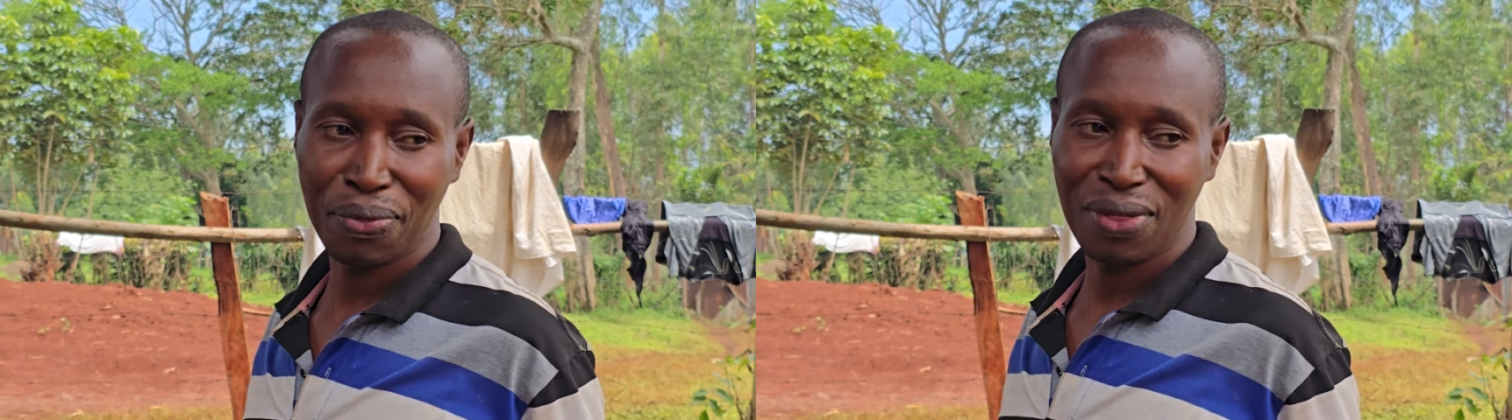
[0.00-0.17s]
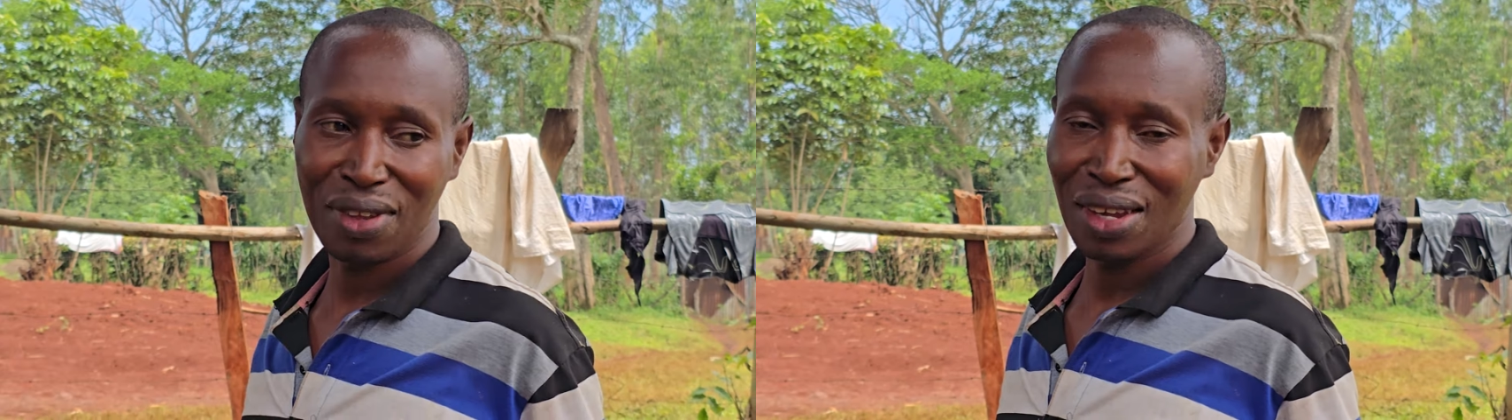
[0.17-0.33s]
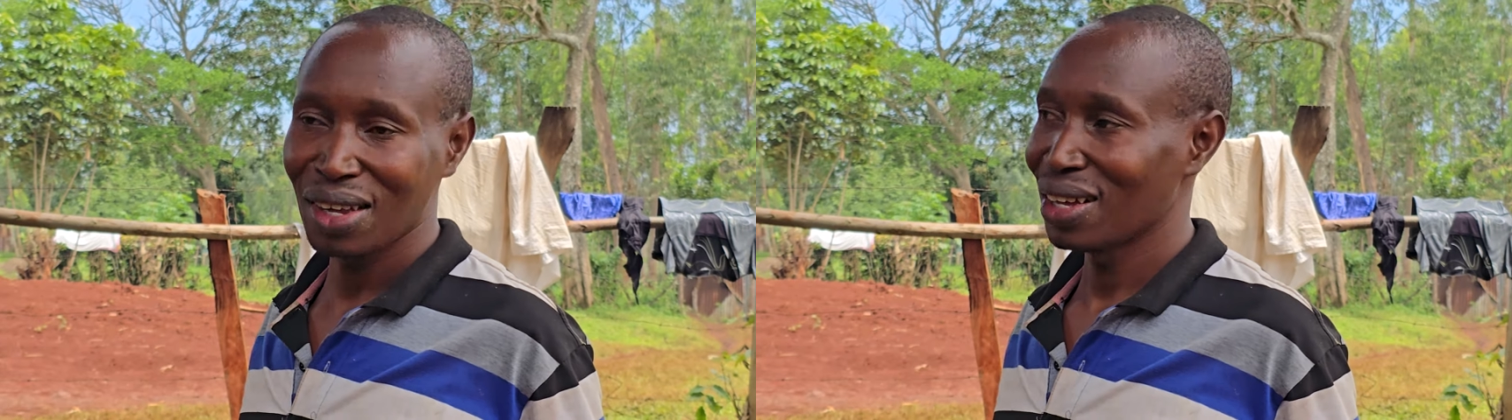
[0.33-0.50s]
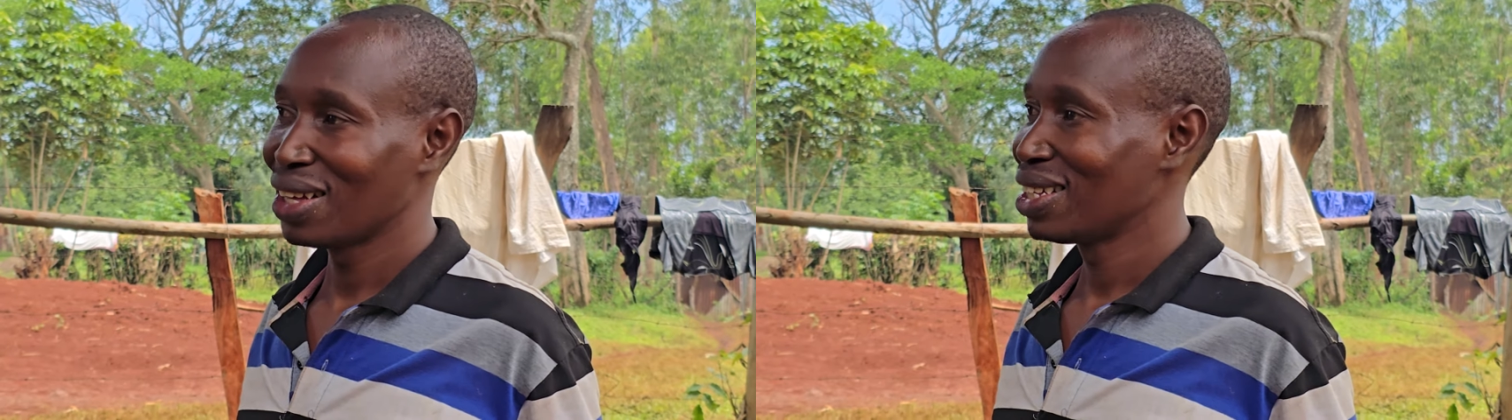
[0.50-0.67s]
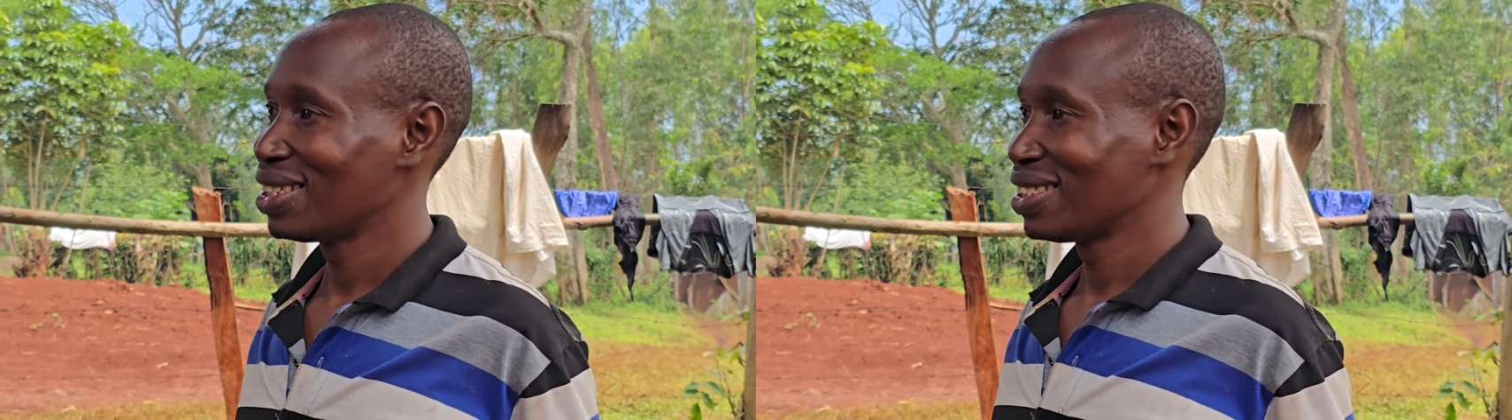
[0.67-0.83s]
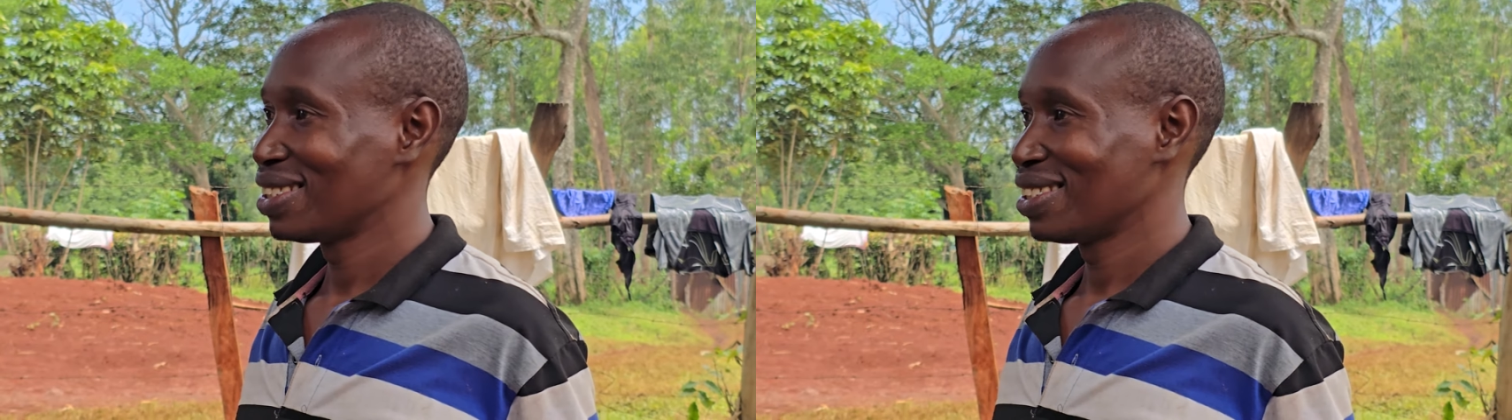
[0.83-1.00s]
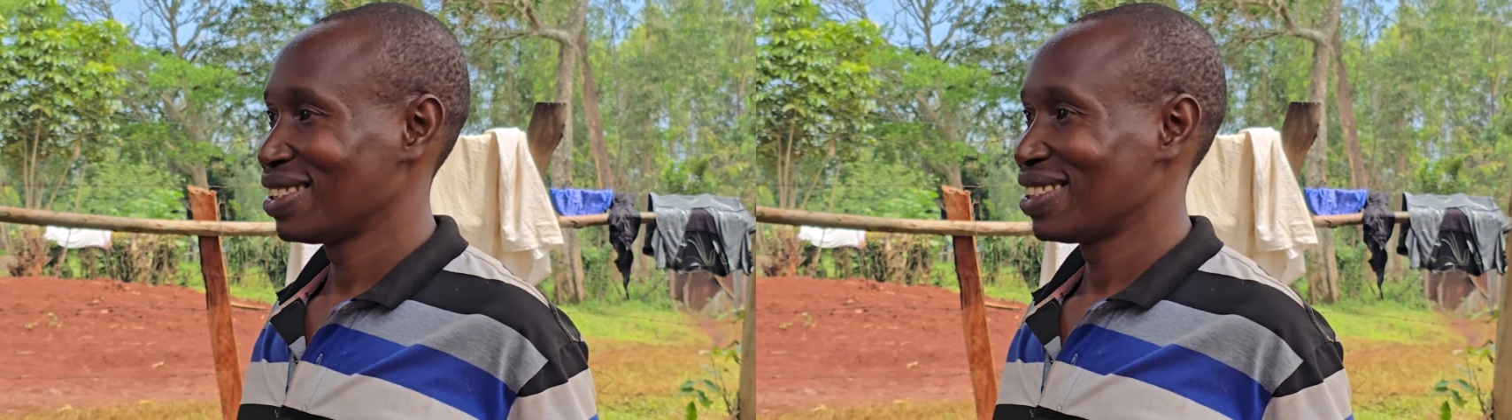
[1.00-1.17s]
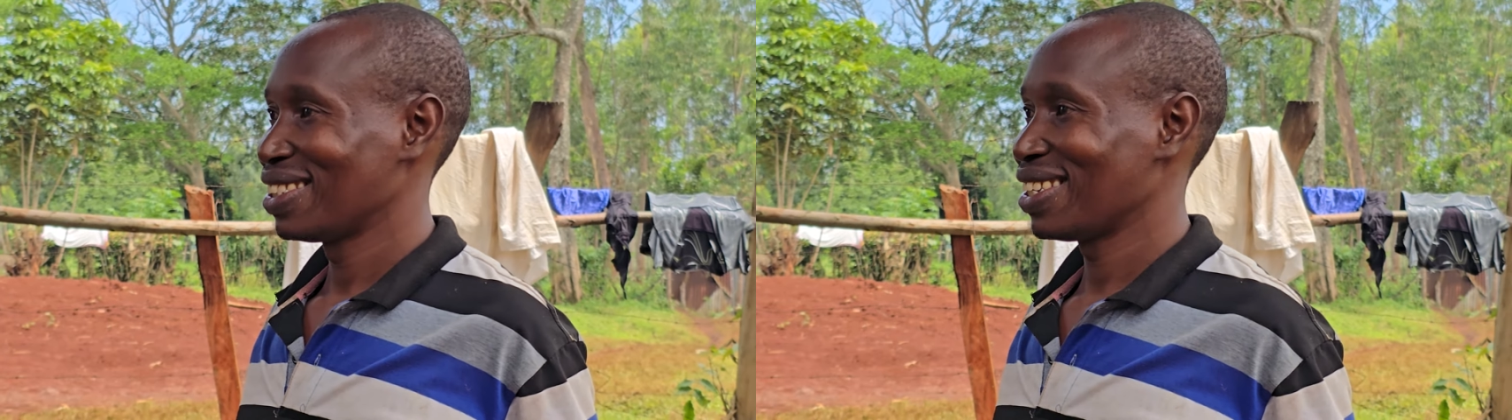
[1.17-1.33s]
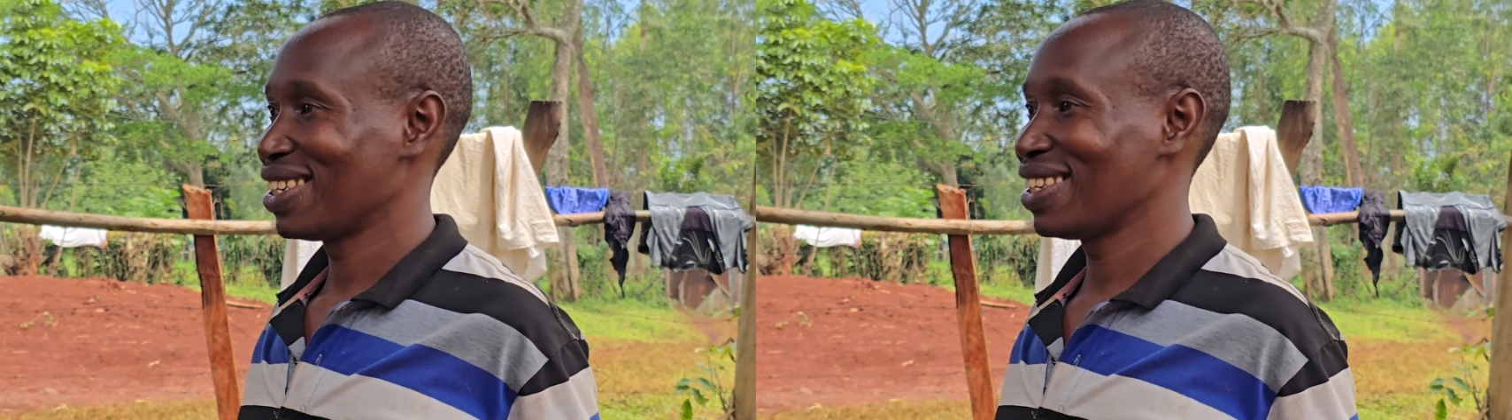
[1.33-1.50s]
just a happy
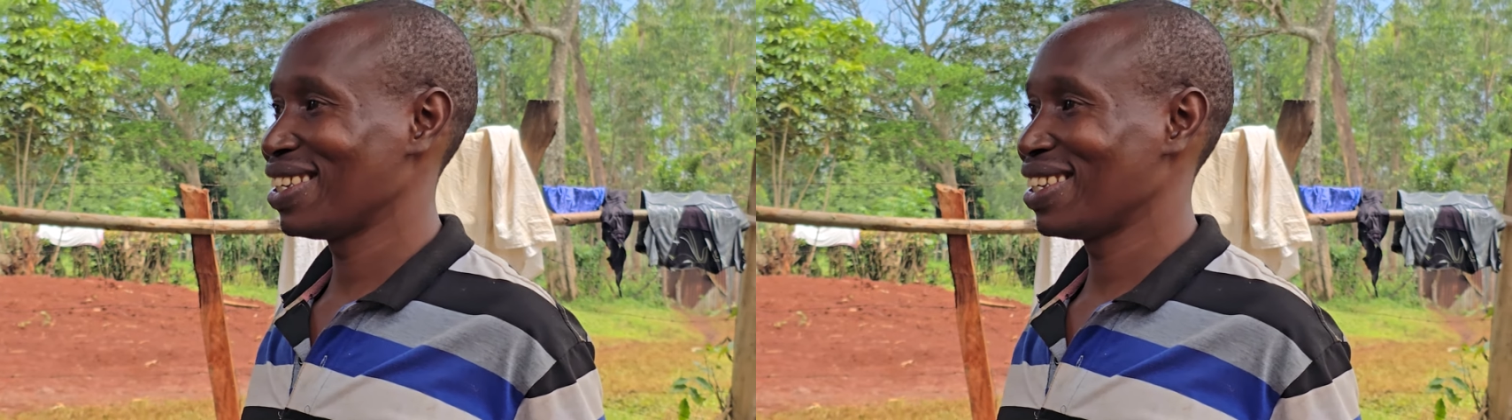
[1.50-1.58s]
guy.